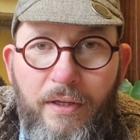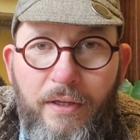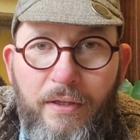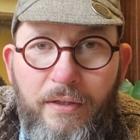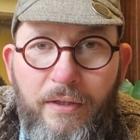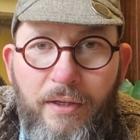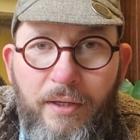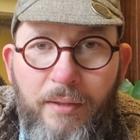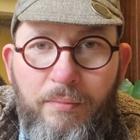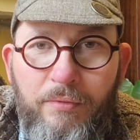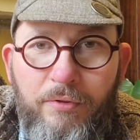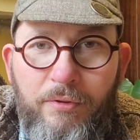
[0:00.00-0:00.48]

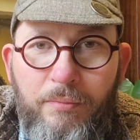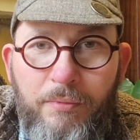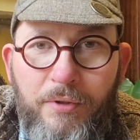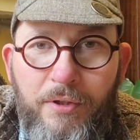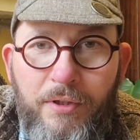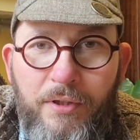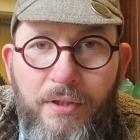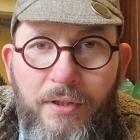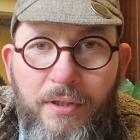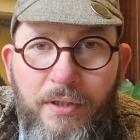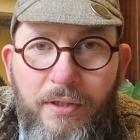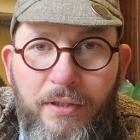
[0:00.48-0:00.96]
came to
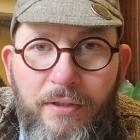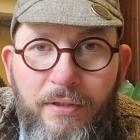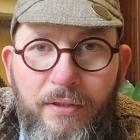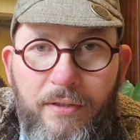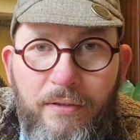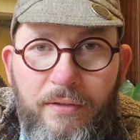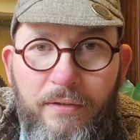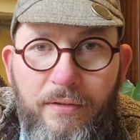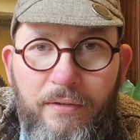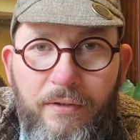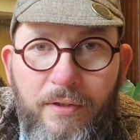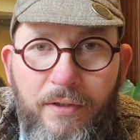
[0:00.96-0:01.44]
me
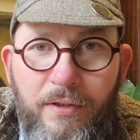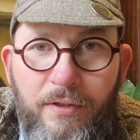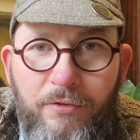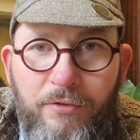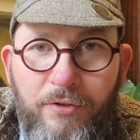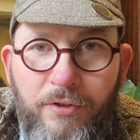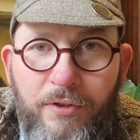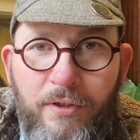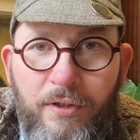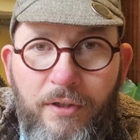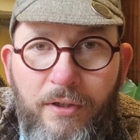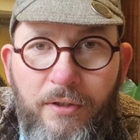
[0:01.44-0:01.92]
years
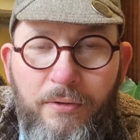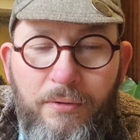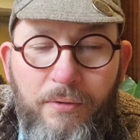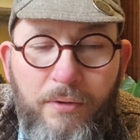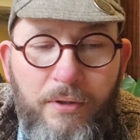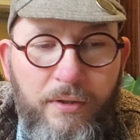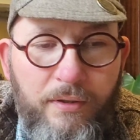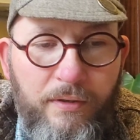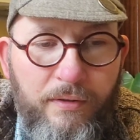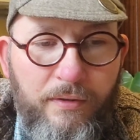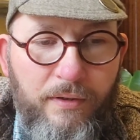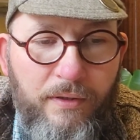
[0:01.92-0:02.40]
ago,
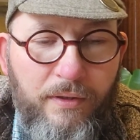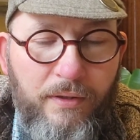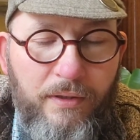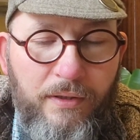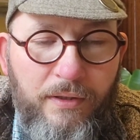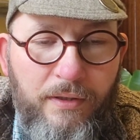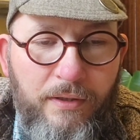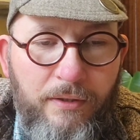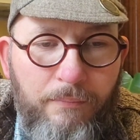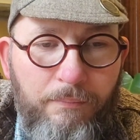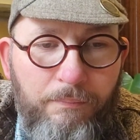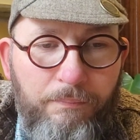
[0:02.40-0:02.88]

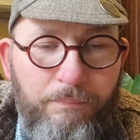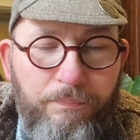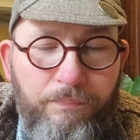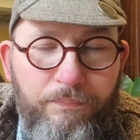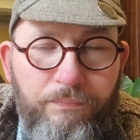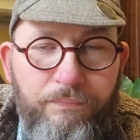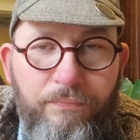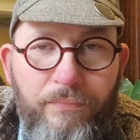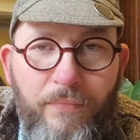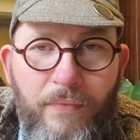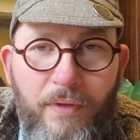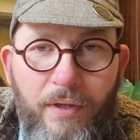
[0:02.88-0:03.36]
and
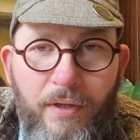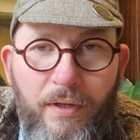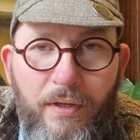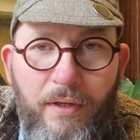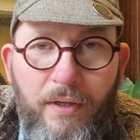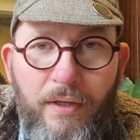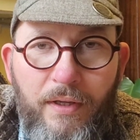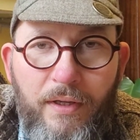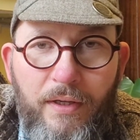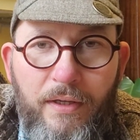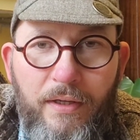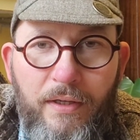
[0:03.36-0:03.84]

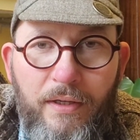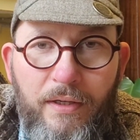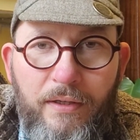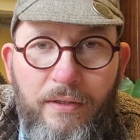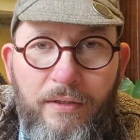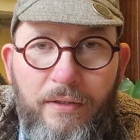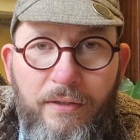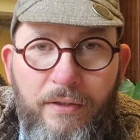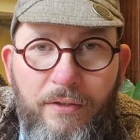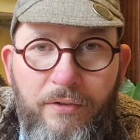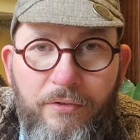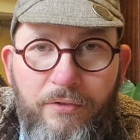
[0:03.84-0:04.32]

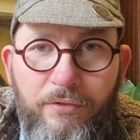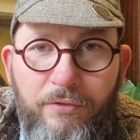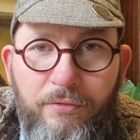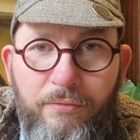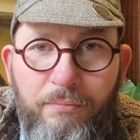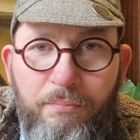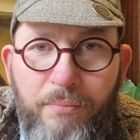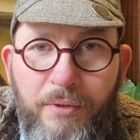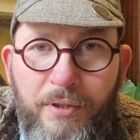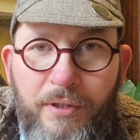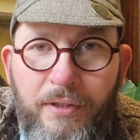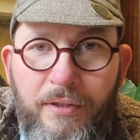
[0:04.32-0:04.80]
it's
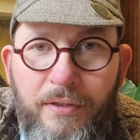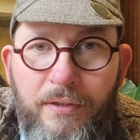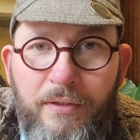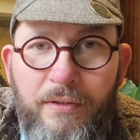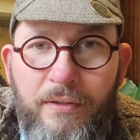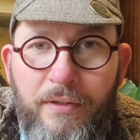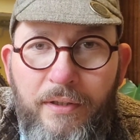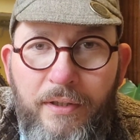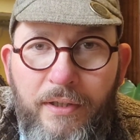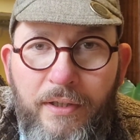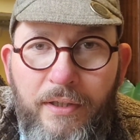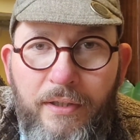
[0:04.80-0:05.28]

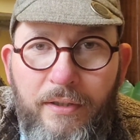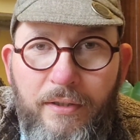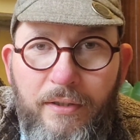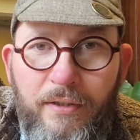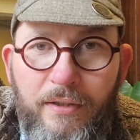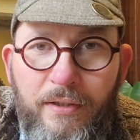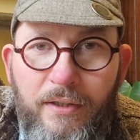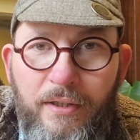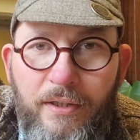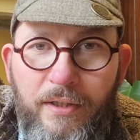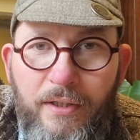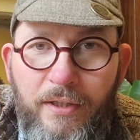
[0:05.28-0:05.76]
been
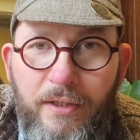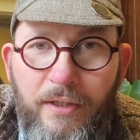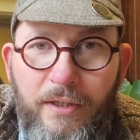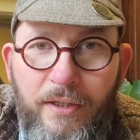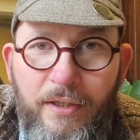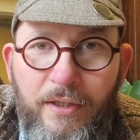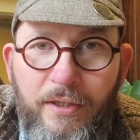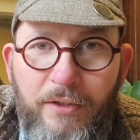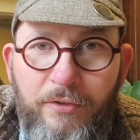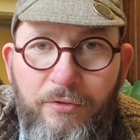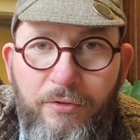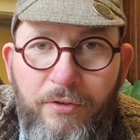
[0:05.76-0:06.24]

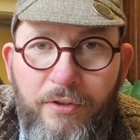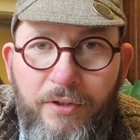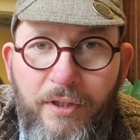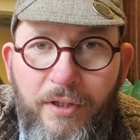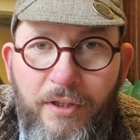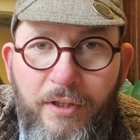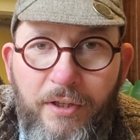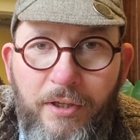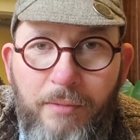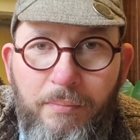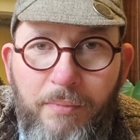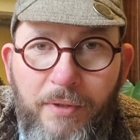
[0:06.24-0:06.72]
sort of
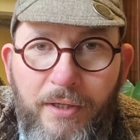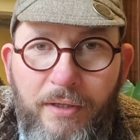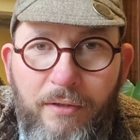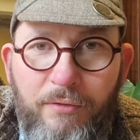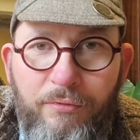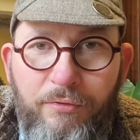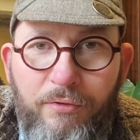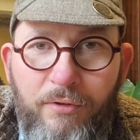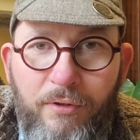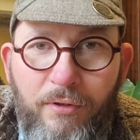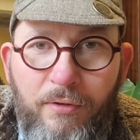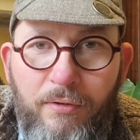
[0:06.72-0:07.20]
kicking about
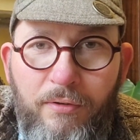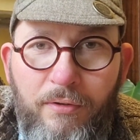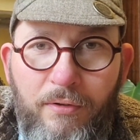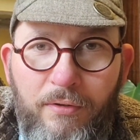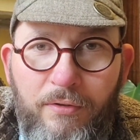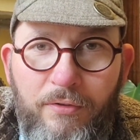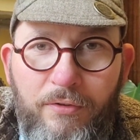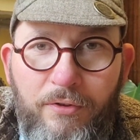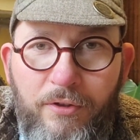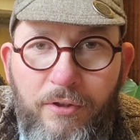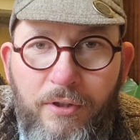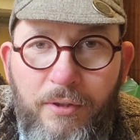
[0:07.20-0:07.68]
for a long
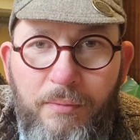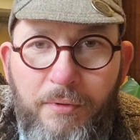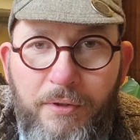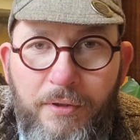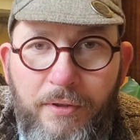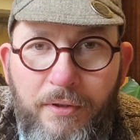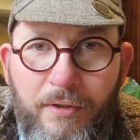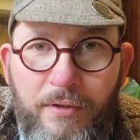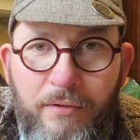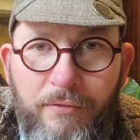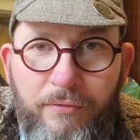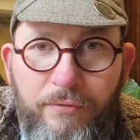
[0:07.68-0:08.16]
time, and
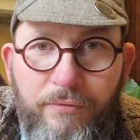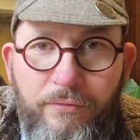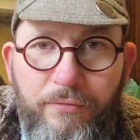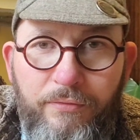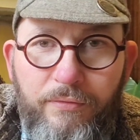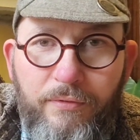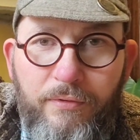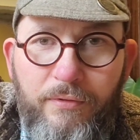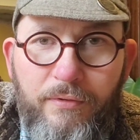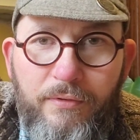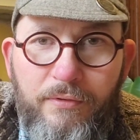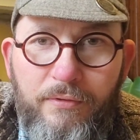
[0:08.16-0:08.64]
I've
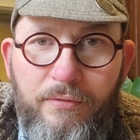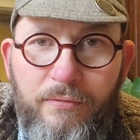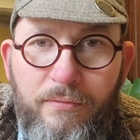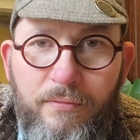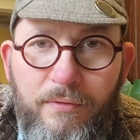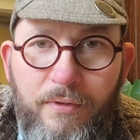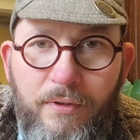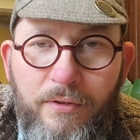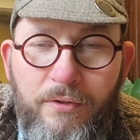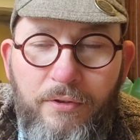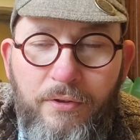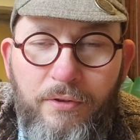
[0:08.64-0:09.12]

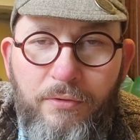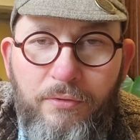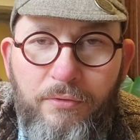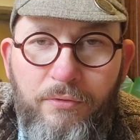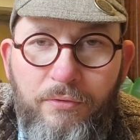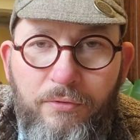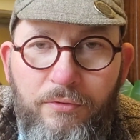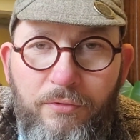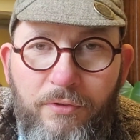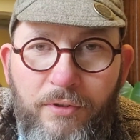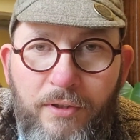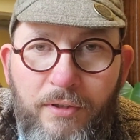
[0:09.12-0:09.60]

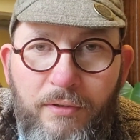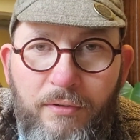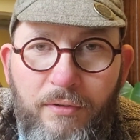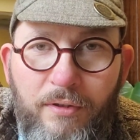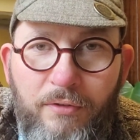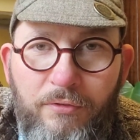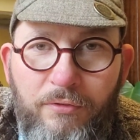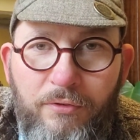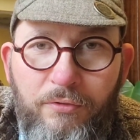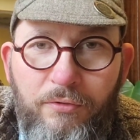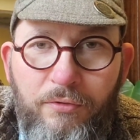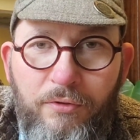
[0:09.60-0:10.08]
used it
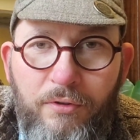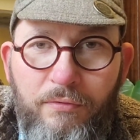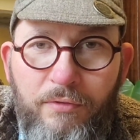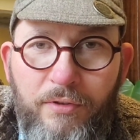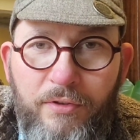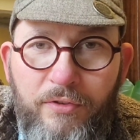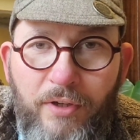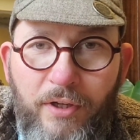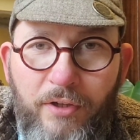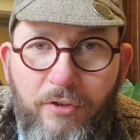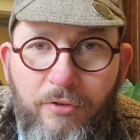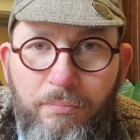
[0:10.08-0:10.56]
as a sort of a
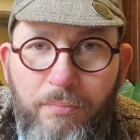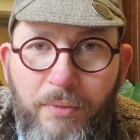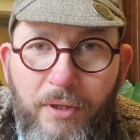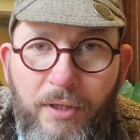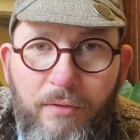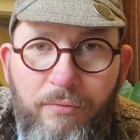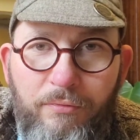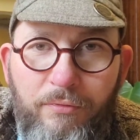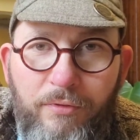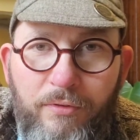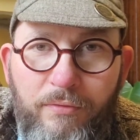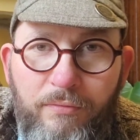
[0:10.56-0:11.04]
test bed
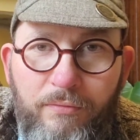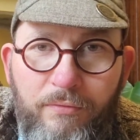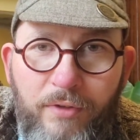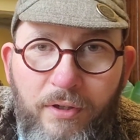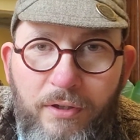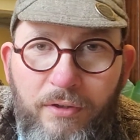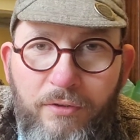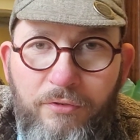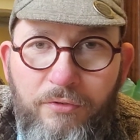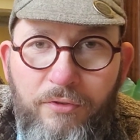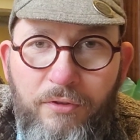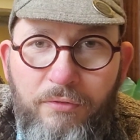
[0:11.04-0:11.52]
for
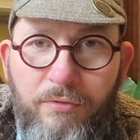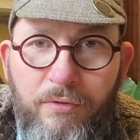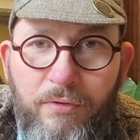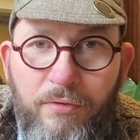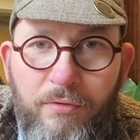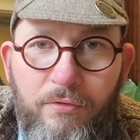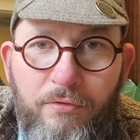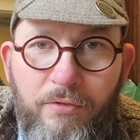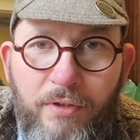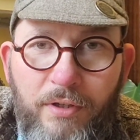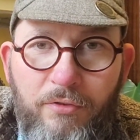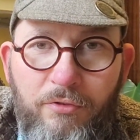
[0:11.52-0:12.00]
various different
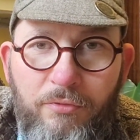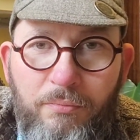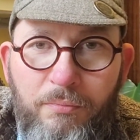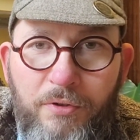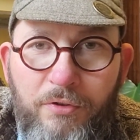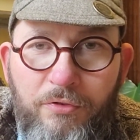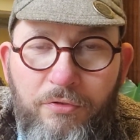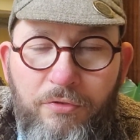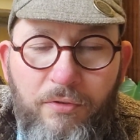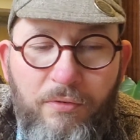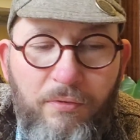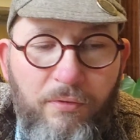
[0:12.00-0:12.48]

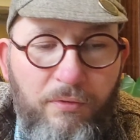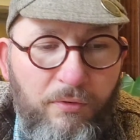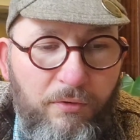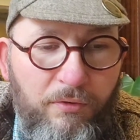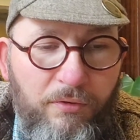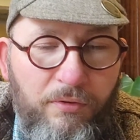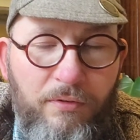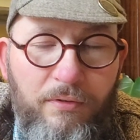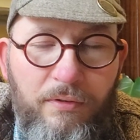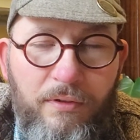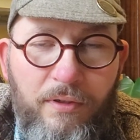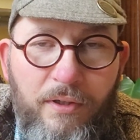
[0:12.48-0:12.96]
transmissions
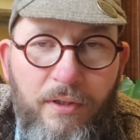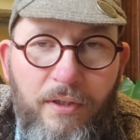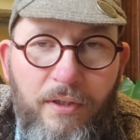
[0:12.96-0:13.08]
and